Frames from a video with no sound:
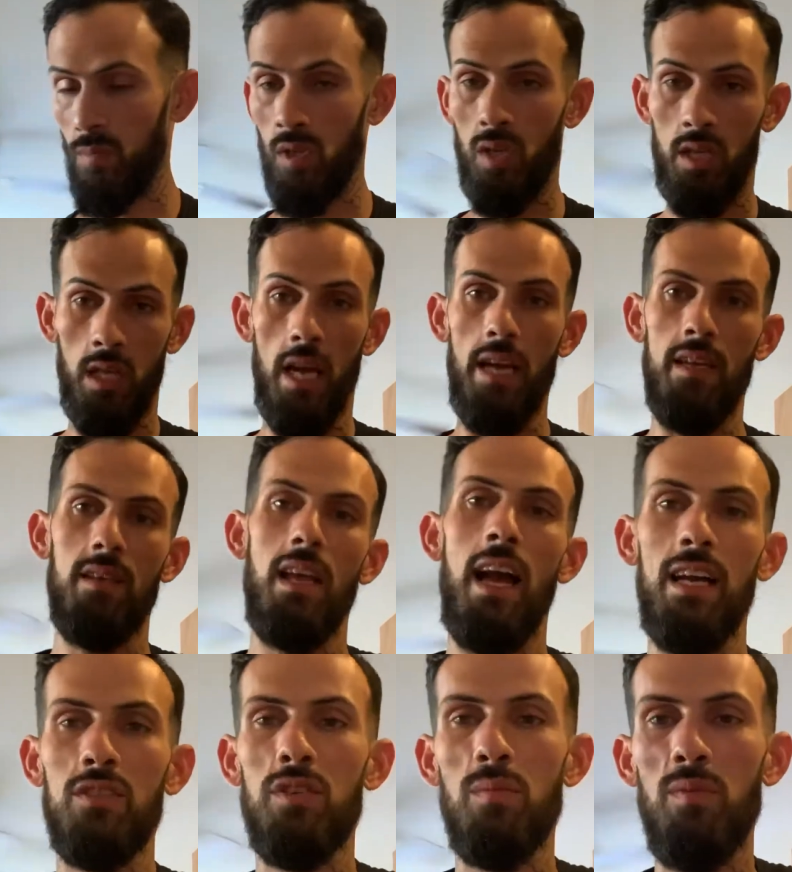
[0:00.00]
okay,
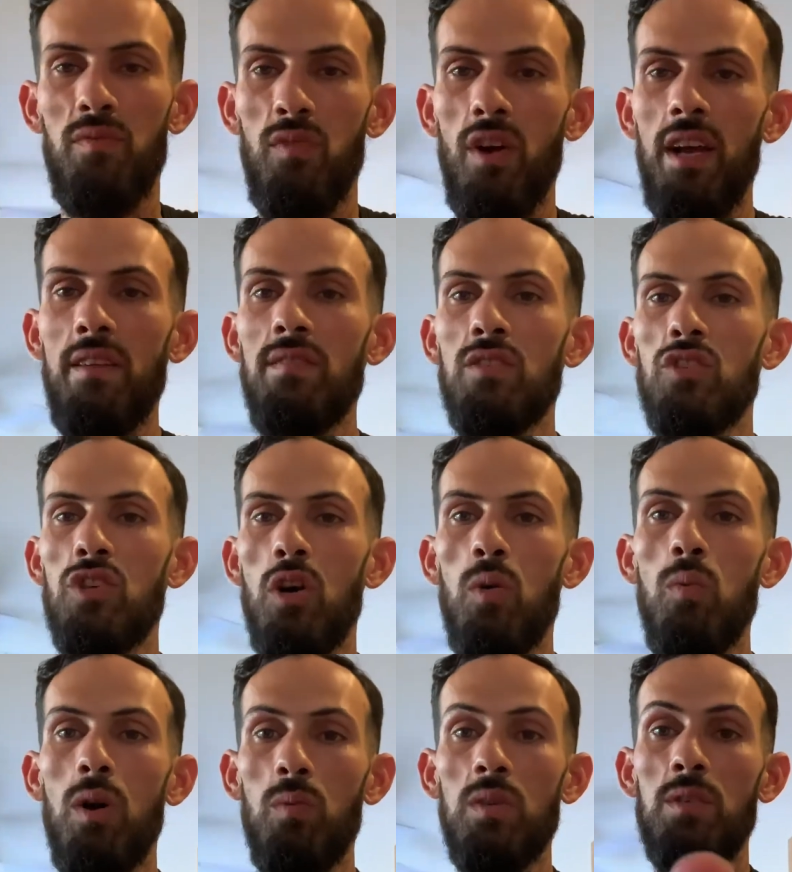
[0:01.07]
actually, before I even show
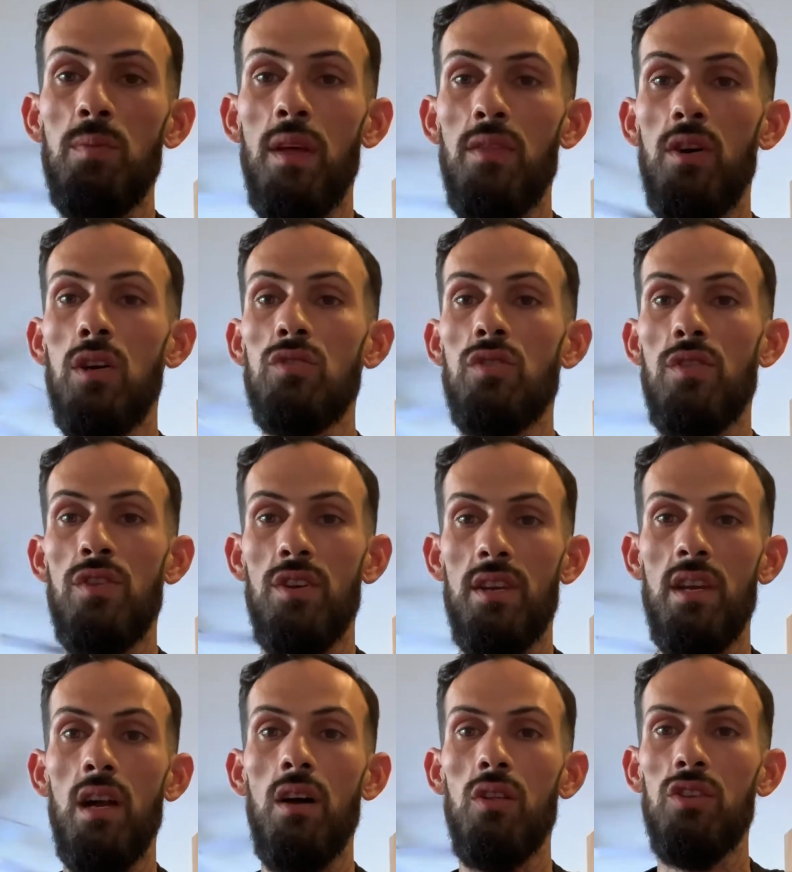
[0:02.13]
what we spent the
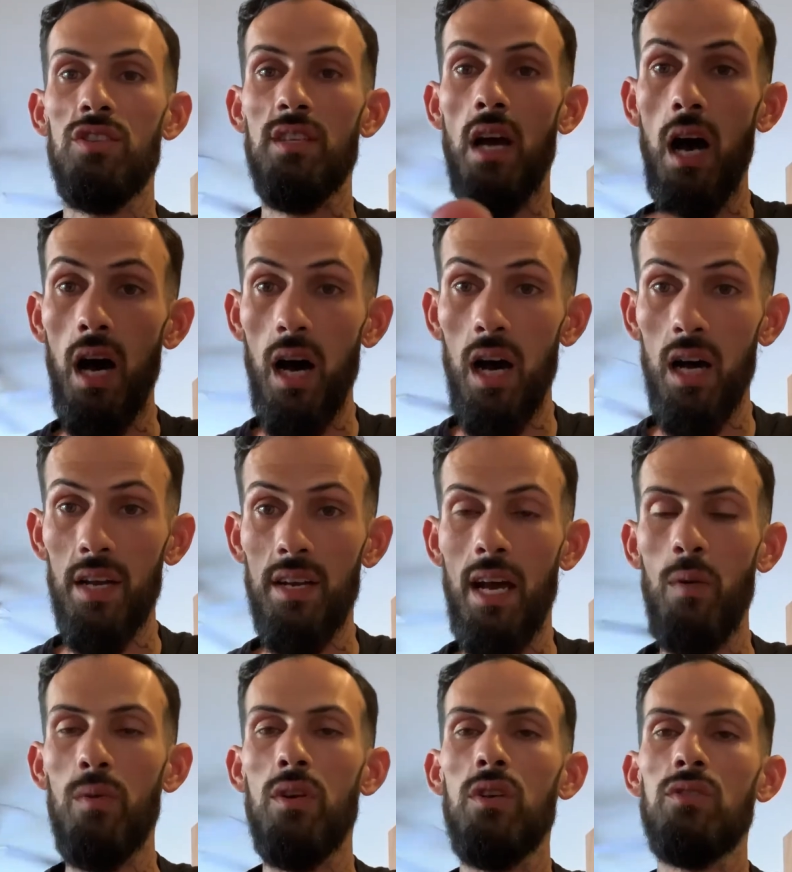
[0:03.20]
$130 on, I
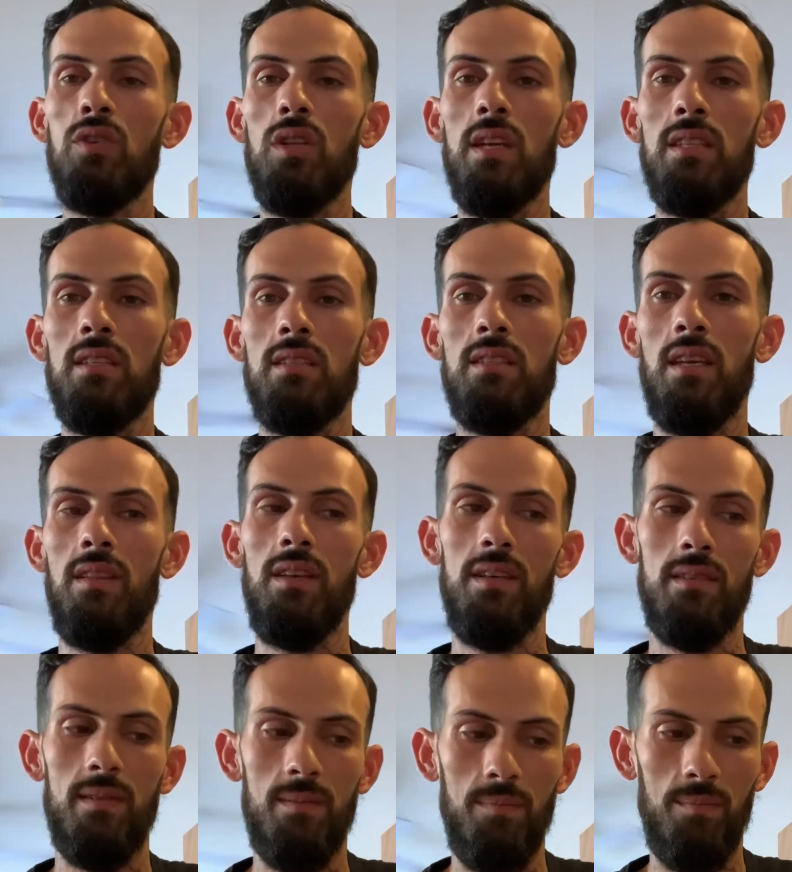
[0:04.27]
would also like to say this.